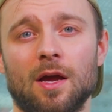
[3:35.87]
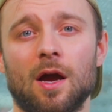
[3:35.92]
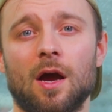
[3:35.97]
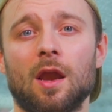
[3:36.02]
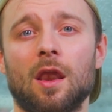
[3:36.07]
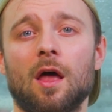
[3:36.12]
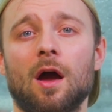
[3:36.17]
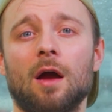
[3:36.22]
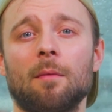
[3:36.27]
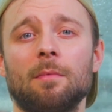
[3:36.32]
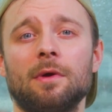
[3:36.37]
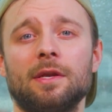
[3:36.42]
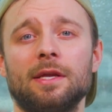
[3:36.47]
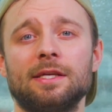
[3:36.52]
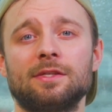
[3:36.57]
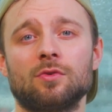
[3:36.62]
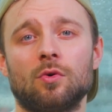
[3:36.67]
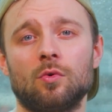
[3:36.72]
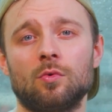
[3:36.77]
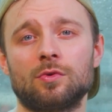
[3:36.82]
Alignment
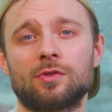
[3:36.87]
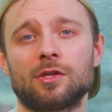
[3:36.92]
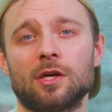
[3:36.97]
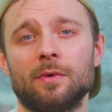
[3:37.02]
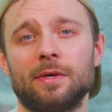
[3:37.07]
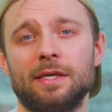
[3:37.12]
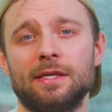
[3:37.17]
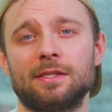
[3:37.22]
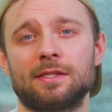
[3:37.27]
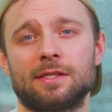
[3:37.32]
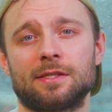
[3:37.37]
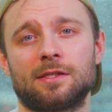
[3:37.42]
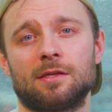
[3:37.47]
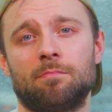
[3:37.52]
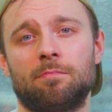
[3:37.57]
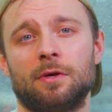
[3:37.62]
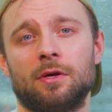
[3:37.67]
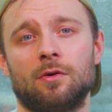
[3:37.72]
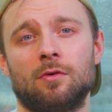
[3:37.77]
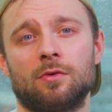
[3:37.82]
is also easier to
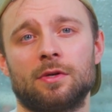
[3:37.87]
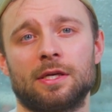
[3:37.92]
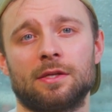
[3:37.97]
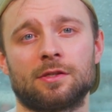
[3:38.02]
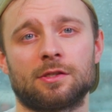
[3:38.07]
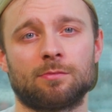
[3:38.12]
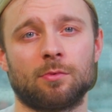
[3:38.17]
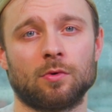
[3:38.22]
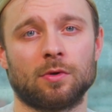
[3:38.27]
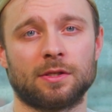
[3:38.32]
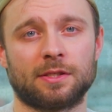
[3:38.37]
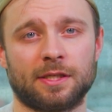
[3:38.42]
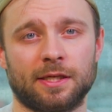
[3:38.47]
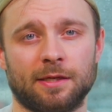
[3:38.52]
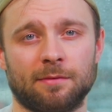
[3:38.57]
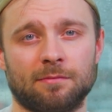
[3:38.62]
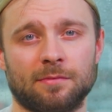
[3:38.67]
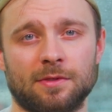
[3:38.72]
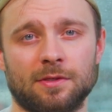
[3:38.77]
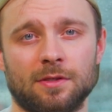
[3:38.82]
build in smaller
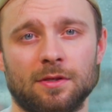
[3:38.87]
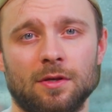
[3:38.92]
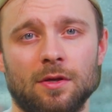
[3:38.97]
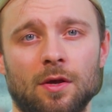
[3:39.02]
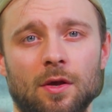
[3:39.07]
teams.